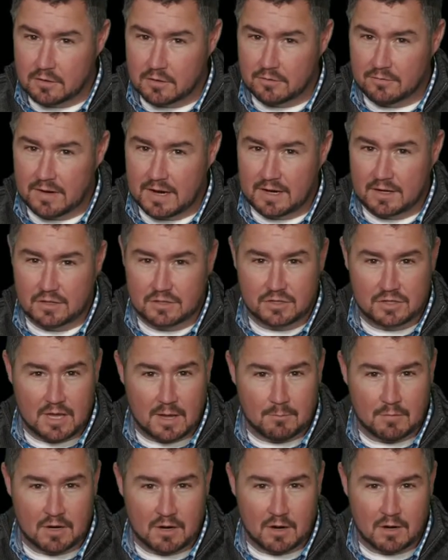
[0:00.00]
Advantage
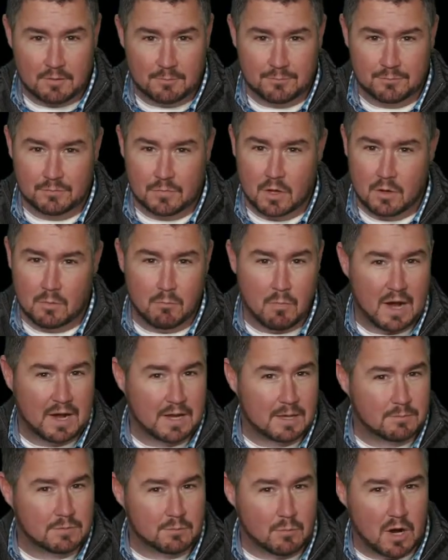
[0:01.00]
Seminar. My
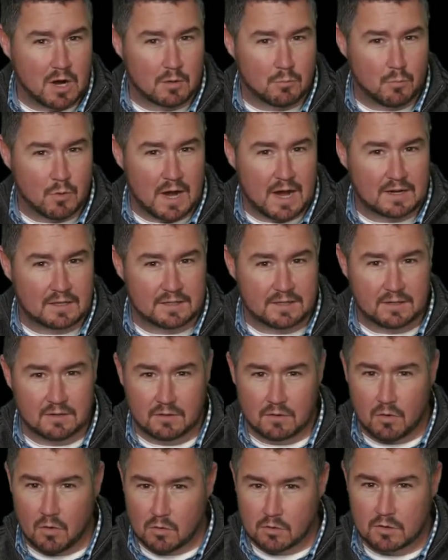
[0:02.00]
name is Mark Bradley,
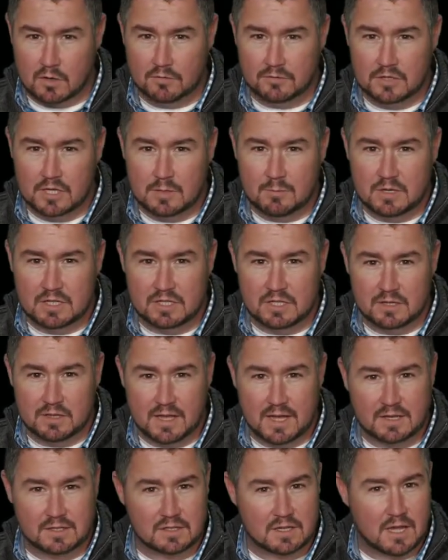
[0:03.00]
owner of TBG
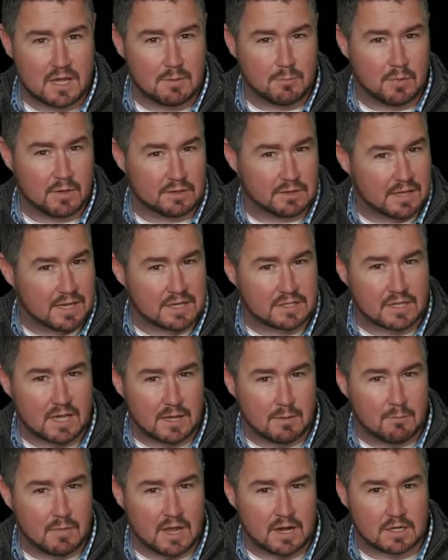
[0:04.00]
Landscape and
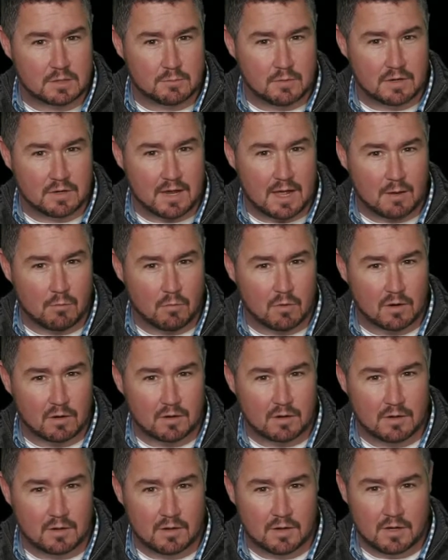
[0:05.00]
Landscape Management Network.
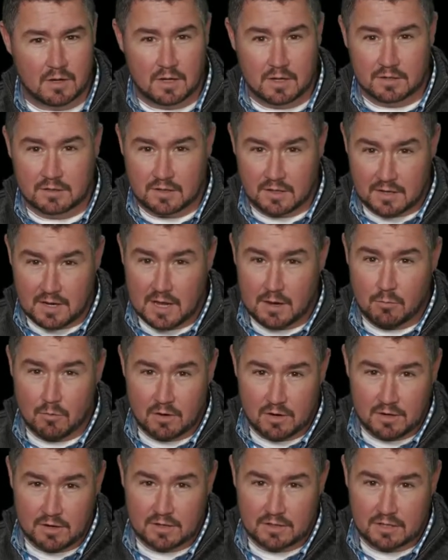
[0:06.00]
Today we're
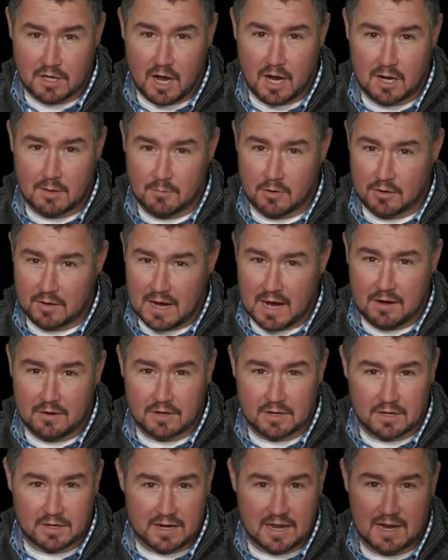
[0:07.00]
going to talk about how to
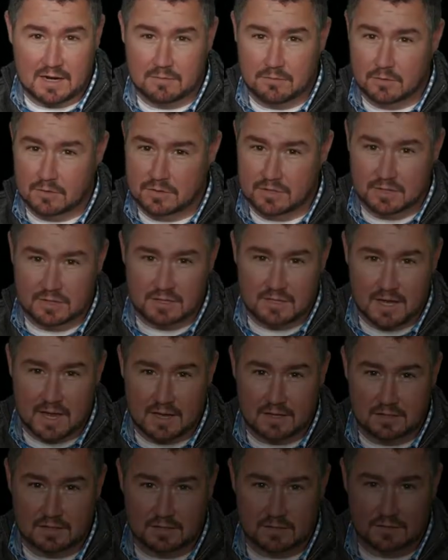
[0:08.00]
connect for
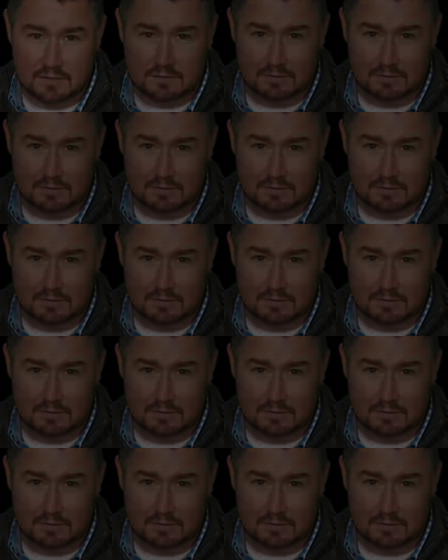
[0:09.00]
success.